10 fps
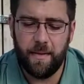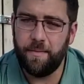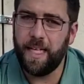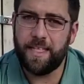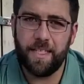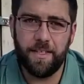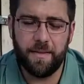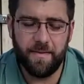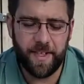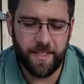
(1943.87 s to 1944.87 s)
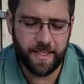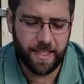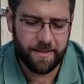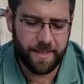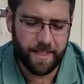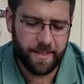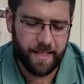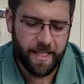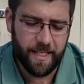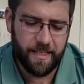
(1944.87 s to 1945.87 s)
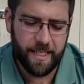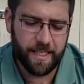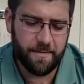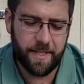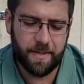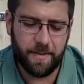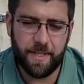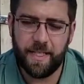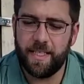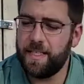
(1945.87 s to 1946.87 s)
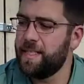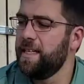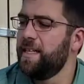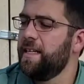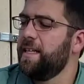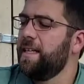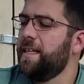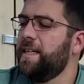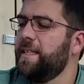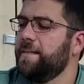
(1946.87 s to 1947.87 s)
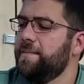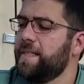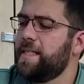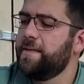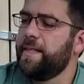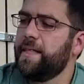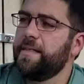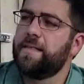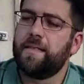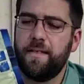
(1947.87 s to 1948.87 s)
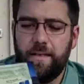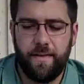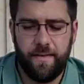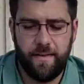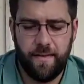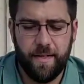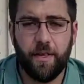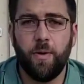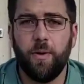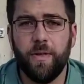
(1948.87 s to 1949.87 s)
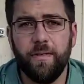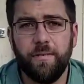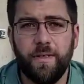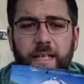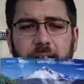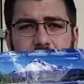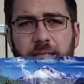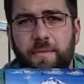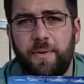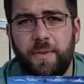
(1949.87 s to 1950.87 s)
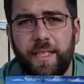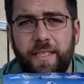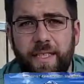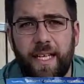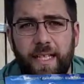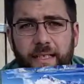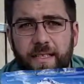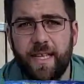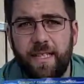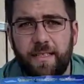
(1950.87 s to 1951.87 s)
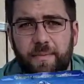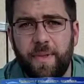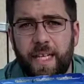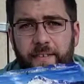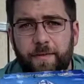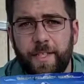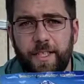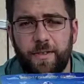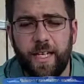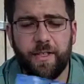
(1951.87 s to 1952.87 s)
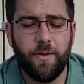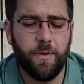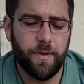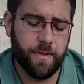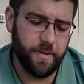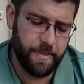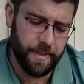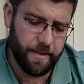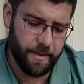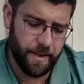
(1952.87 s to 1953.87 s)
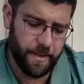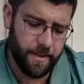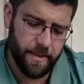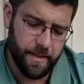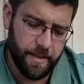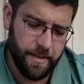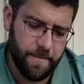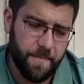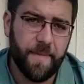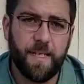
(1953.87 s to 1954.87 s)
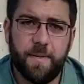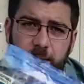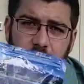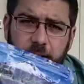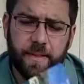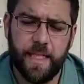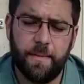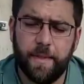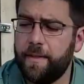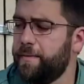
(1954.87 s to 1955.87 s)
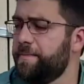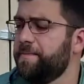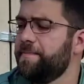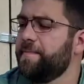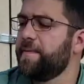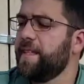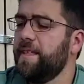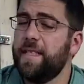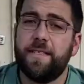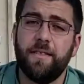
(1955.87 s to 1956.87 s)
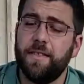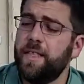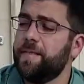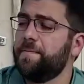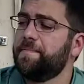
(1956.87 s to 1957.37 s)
Lots of YouTube videos out there and lots of resources. Let's see what else. Corn. At some point, I decided to buy freeze-dried corn, apparently. This must have been a long time ago. It's still good.